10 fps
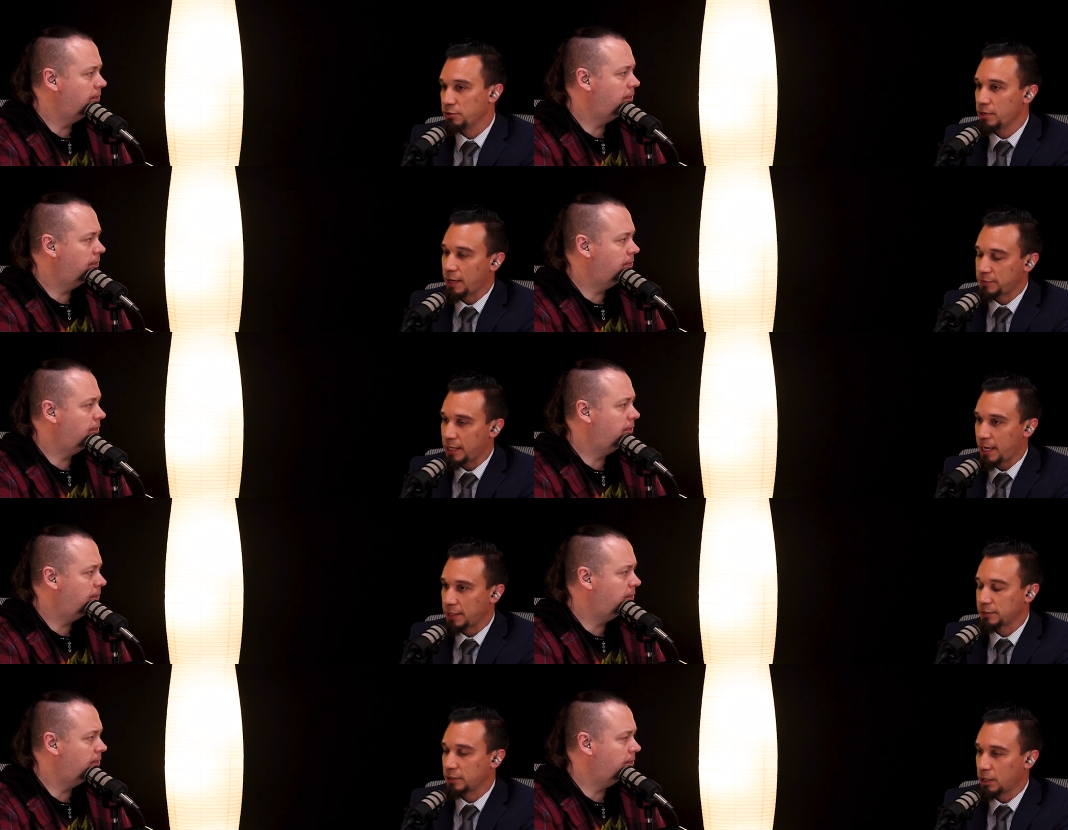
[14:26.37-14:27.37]
Speaker 1: and you have to
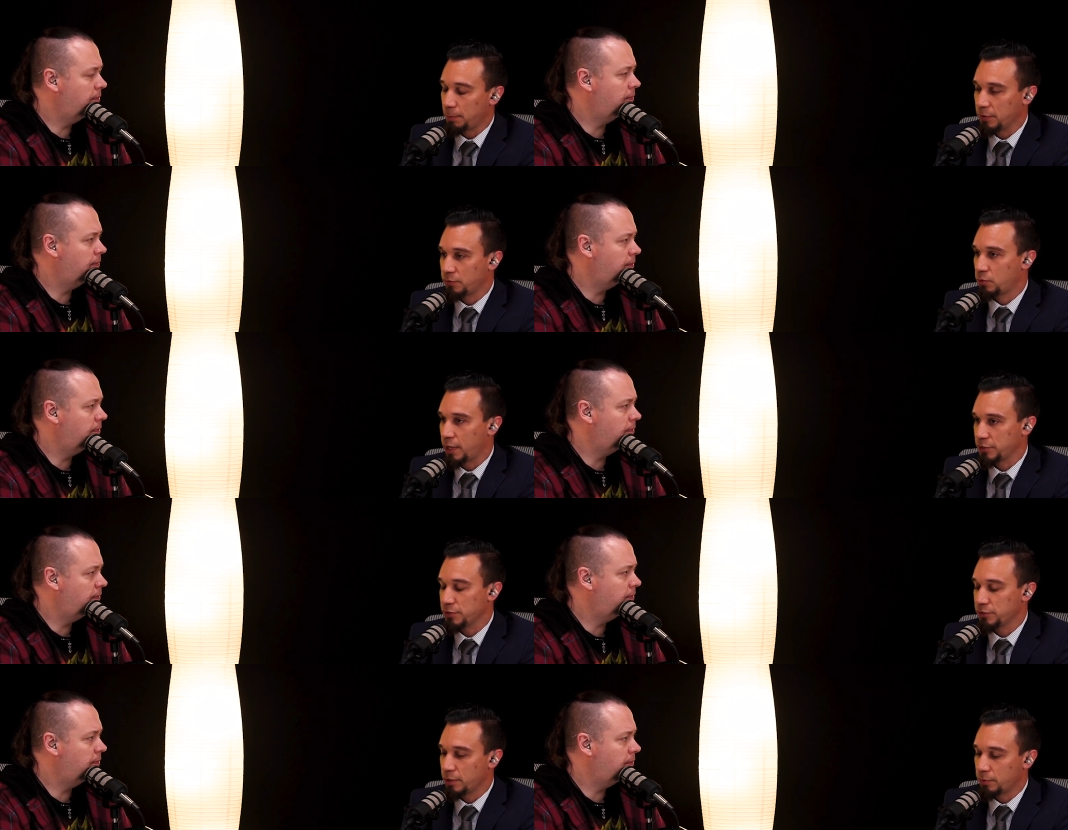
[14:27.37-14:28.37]
ask a couple of
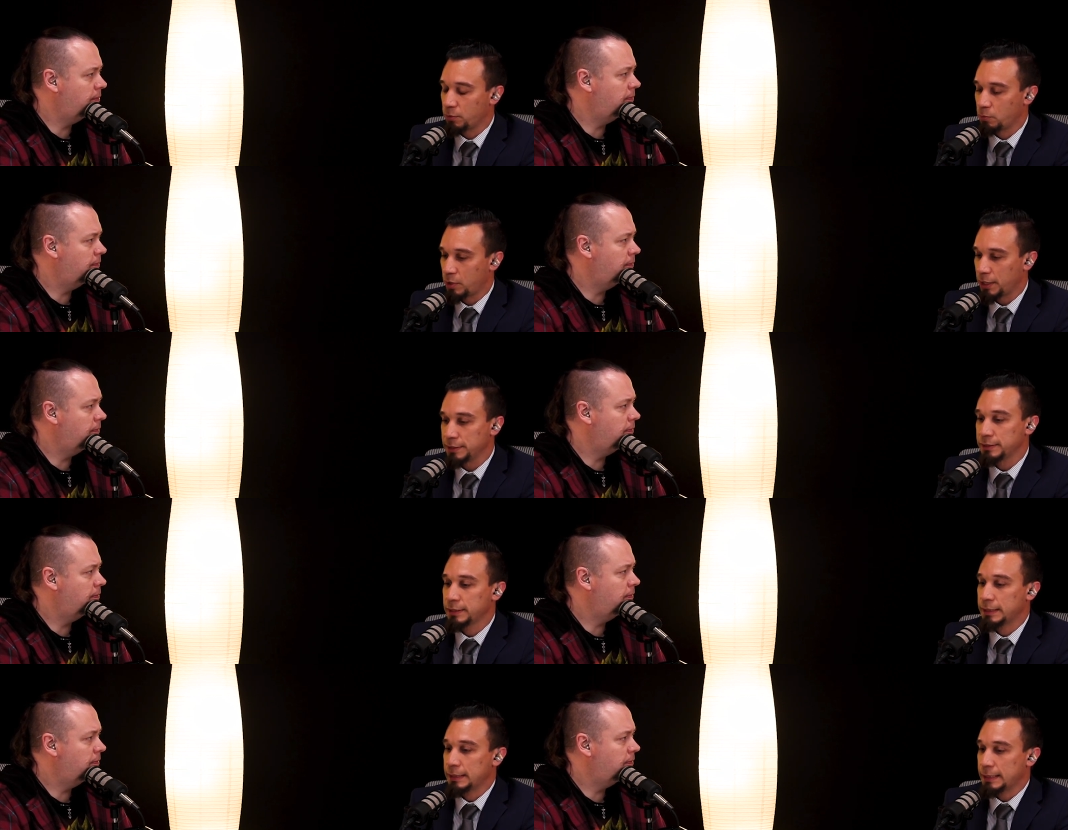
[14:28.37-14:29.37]
questions. Number one,
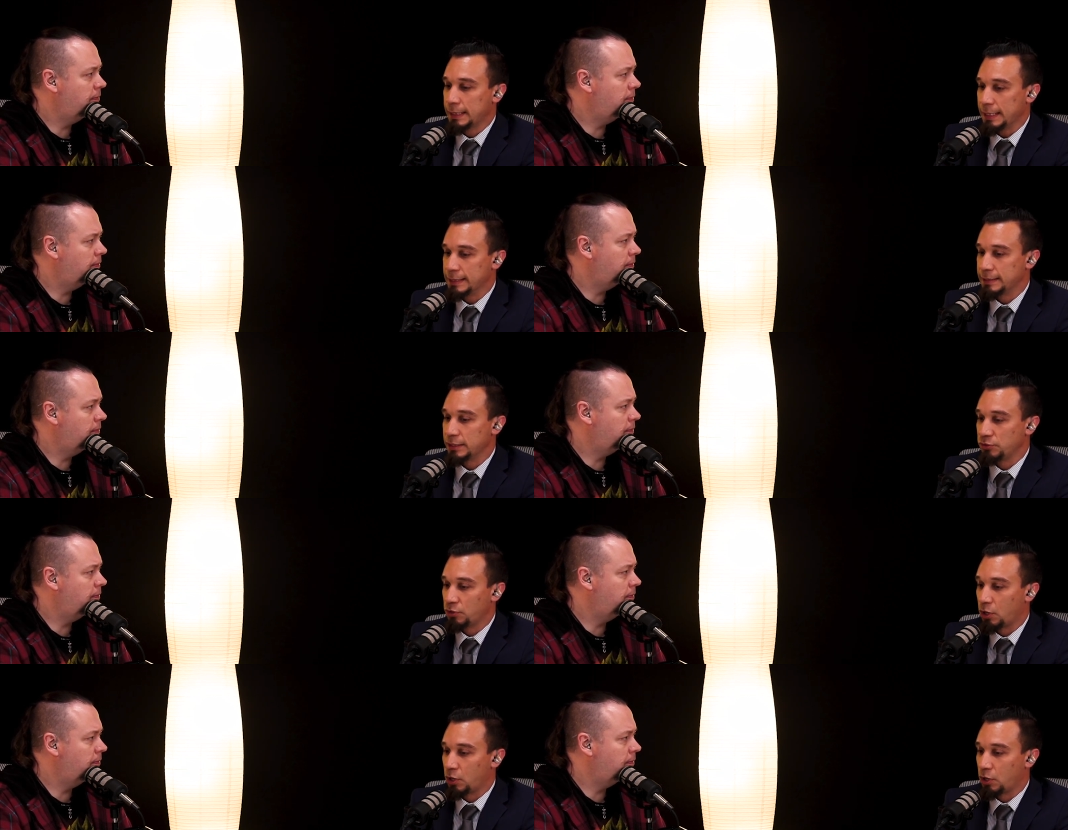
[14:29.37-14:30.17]
is this